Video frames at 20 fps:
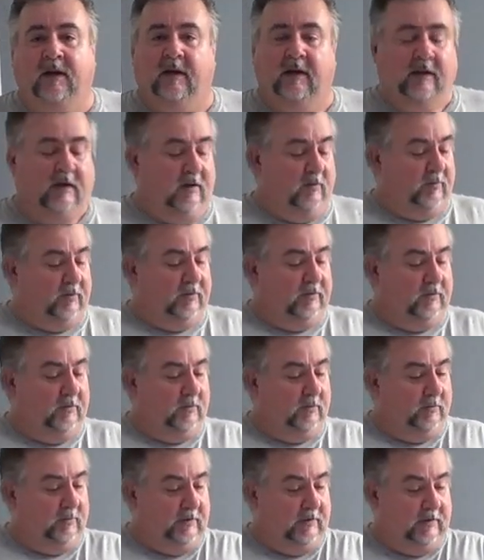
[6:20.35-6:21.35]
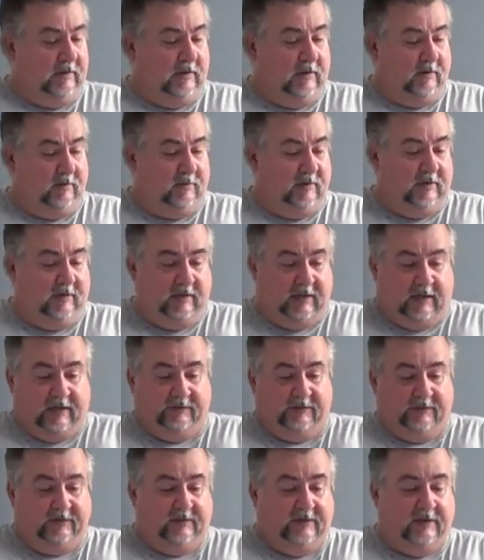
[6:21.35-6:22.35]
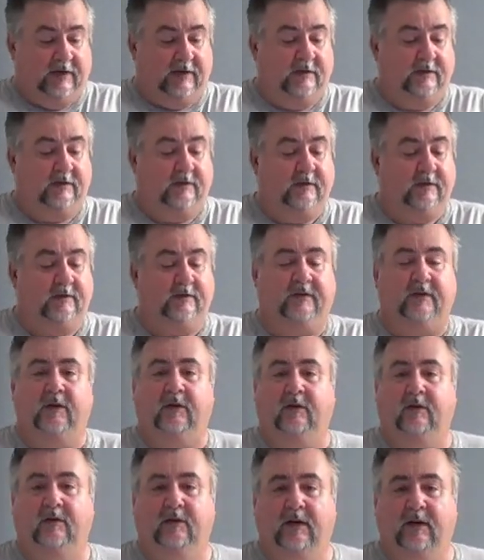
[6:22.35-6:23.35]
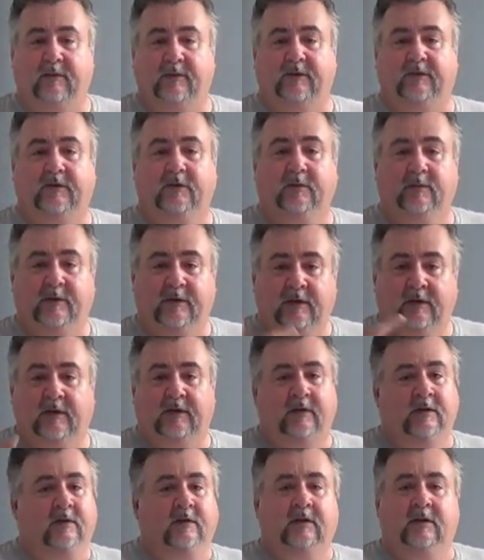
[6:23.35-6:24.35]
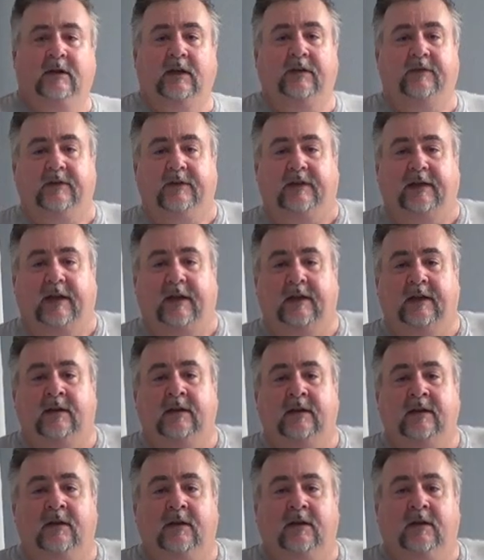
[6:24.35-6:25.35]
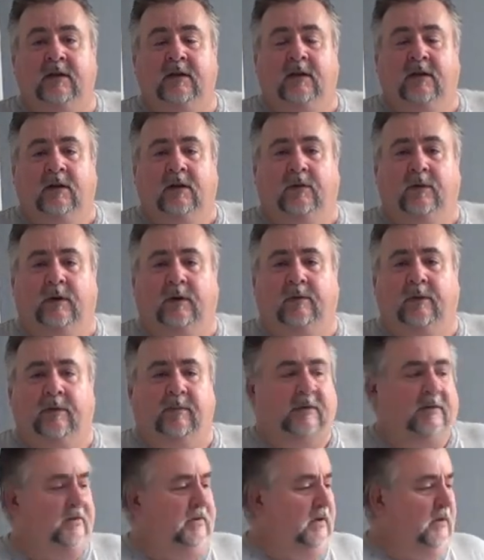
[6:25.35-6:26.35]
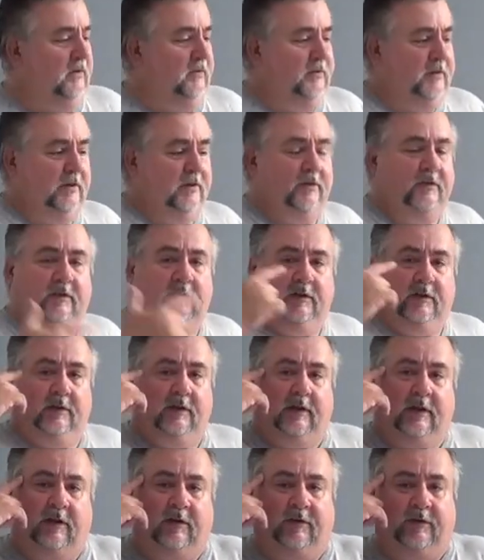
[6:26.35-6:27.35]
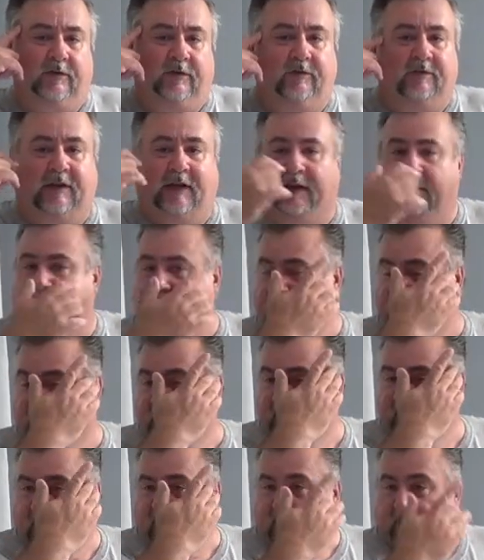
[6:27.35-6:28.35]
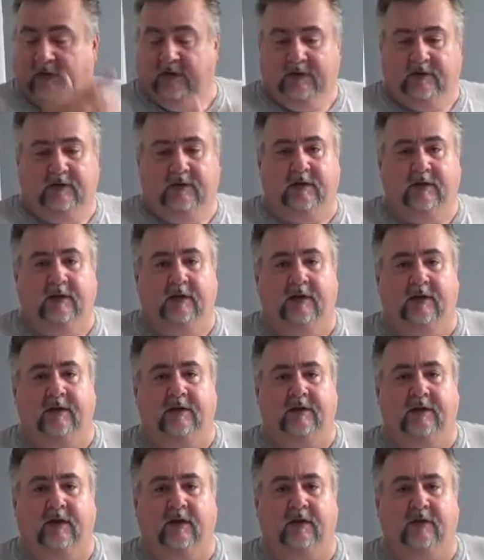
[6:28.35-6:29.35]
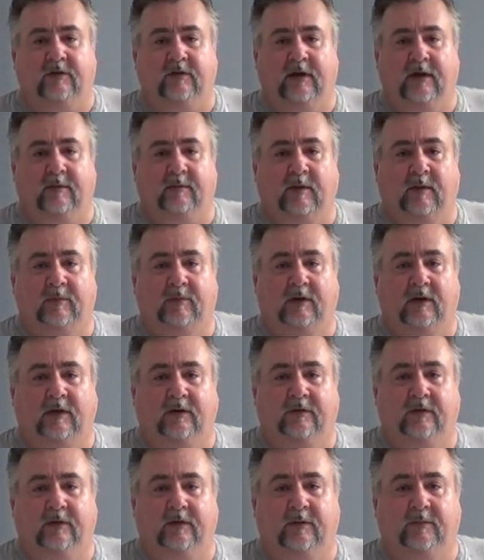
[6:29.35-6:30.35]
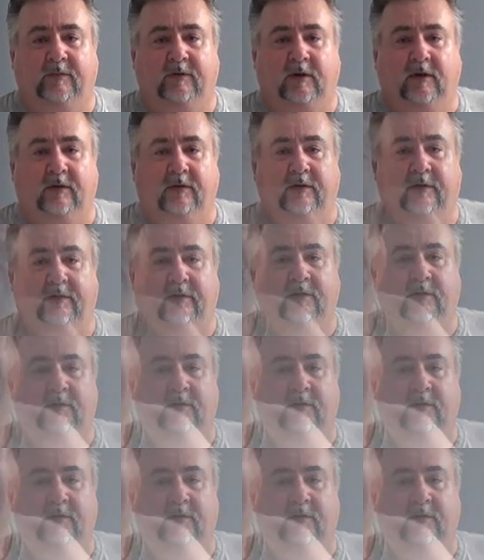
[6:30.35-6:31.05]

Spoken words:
and presumably now, I mean, it has a date, so I'm assuming every day when I weigh myself, it's going to enter a new data point and track my progress. There